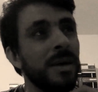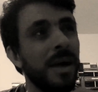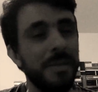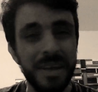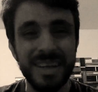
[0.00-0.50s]

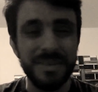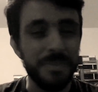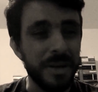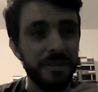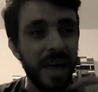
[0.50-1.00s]
I think it's a
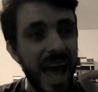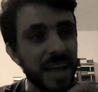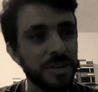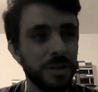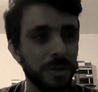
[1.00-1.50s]
bit of a
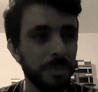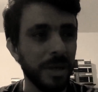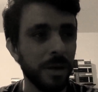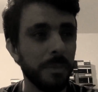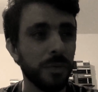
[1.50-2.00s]
hassle to
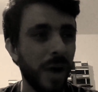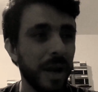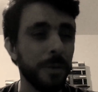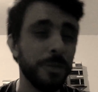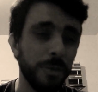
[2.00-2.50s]
become a
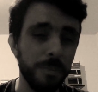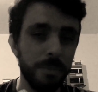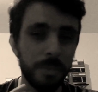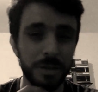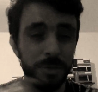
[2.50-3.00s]
writer,
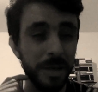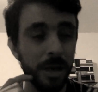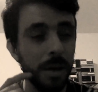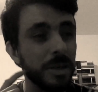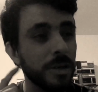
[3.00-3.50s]
but to
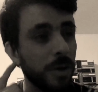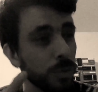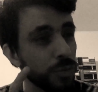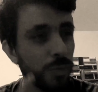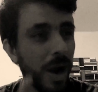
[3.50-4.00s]
become a
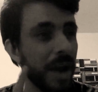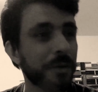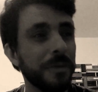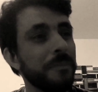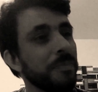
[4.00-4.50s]

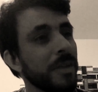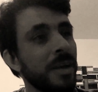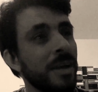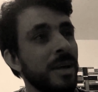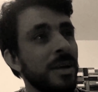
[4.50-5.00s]
ghostwriter,
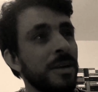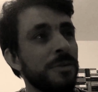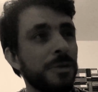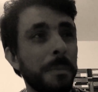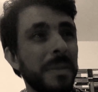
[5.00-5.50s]

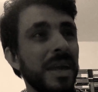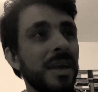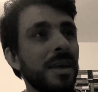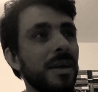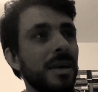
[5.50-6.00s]
for
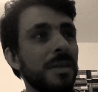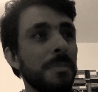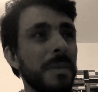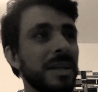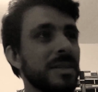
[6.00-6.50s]
me it
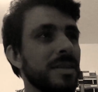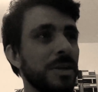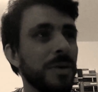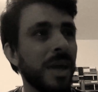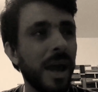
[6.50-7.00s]
means that
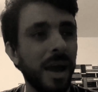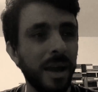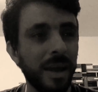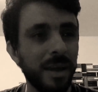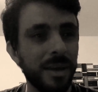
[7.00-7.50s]
you
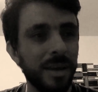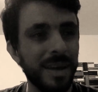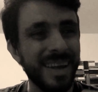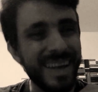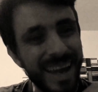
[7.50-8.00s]
can
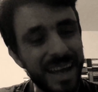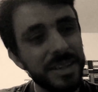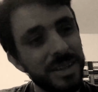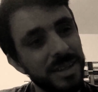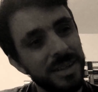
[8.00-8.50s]

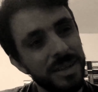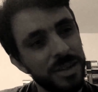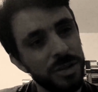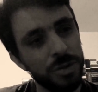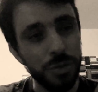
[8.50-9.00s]
get
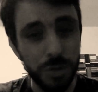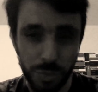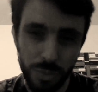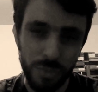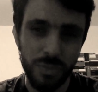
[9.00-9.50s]
to
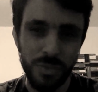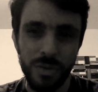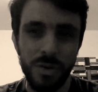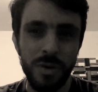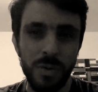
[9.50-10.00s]
do
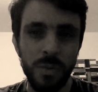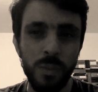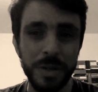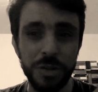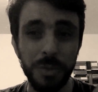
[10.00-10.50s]

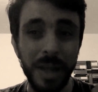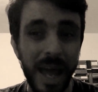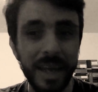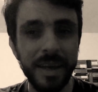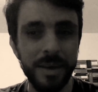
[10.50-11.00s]
what you
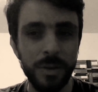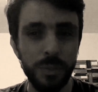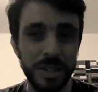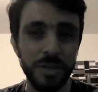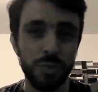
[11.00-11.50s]
like,
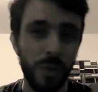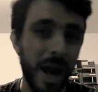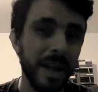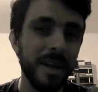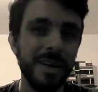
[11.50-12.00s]
which is
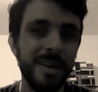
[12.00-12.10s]
writing,